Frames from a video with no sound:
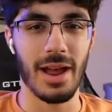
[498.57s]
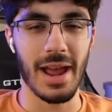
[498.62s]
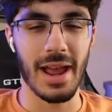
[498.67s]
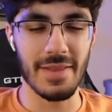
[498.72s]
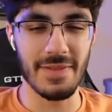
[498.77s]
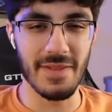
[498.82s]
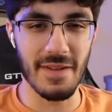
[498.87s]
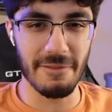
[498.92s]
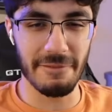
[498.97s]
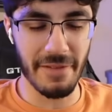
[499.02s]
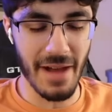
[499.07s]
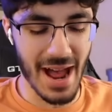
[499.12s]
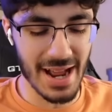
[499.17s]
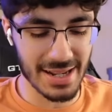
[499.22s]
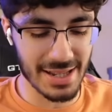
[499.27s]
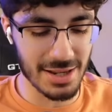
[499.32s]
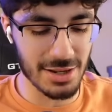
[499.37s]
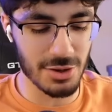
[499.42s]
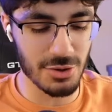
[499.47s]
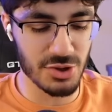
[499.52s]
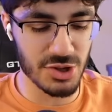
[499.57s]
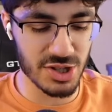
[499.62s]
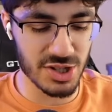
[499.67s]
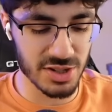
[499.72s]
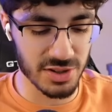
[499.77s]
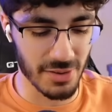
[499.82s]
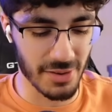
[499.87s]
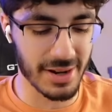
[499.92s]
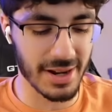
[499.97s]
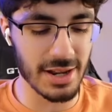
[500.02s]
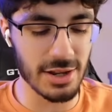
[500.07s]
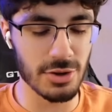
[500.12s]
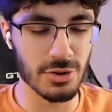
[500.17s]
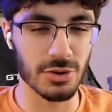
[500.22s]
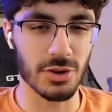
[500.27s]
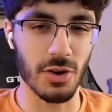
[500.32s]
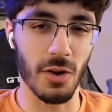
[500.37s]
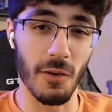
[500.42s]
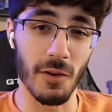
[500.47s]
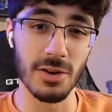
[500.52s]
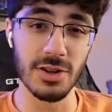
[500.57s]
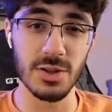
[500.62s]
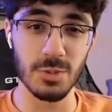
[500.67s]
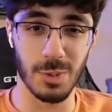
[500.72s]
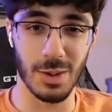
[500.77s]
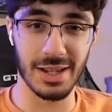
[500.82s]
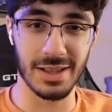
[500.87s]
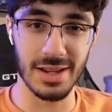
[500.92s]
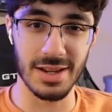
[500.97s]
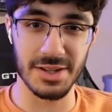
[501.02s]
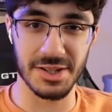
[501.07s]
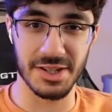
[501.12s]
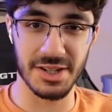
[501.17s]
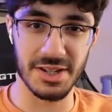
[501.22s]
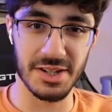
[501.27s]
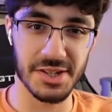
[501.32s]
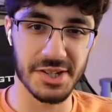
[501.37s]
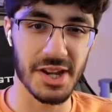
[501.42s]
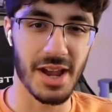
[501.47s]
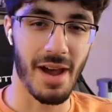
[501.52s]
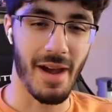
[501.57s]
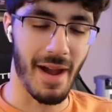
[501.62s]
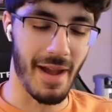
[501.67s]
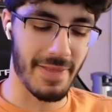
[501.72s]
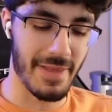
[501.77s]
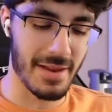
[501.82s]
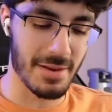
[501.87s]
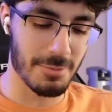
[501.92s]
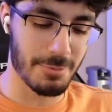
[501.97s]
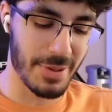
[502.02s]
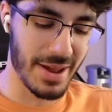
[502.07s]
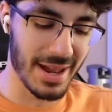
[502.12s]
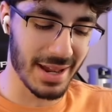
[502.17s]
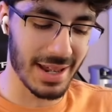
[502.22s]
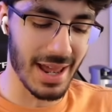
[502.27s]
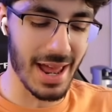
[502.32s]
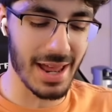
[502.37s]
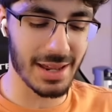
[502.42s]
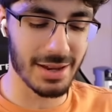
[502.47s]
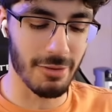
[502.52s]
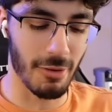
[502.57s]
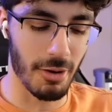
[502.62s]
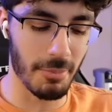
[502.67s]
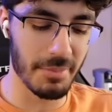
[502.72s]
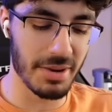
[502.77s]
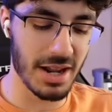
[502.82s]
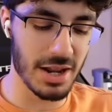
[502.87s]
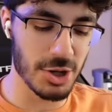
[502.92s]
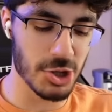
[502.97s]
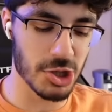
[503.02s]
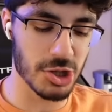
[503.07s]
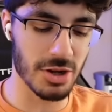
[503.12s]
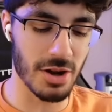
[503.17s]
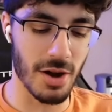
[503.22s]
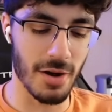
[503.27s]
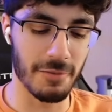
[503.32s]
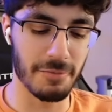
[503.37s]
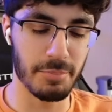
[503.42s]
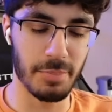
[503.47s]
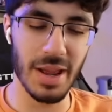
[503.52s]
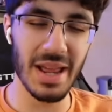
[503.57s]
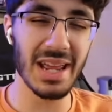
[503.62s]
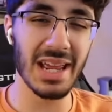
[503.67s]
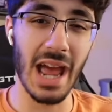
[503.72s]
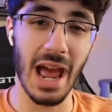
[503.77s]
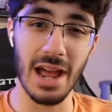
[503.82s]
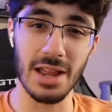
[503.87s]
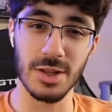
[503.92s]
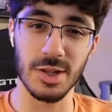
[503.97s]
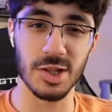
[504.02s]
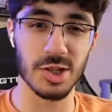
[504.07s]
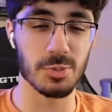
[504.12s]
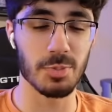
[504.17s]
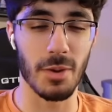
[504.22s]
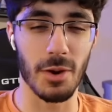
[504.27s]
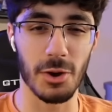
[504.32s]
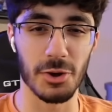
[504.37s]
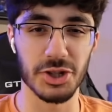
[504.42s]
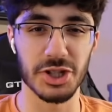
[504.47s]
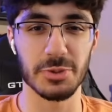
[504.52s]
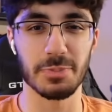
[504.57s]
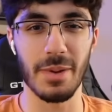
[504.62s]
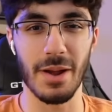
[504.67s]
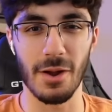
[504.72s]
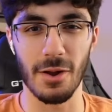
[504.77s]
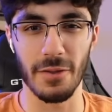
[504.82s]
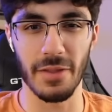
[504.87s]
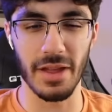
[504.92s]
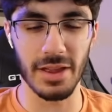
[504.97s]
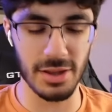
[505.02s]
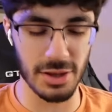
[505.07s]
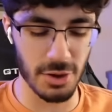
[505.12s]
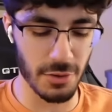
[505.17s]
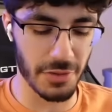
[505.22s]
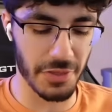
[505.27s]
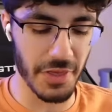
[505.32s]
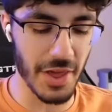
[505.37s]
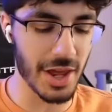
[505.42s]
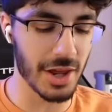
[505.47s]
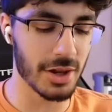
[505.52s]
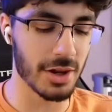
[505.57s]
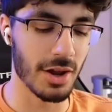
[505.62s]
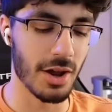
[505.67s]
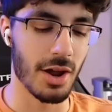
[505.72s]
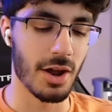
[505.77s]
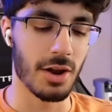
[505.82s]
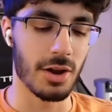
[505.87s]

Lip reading: in the fact that you just look at your card's weaknesses and then pick a combination of big and small spell that you think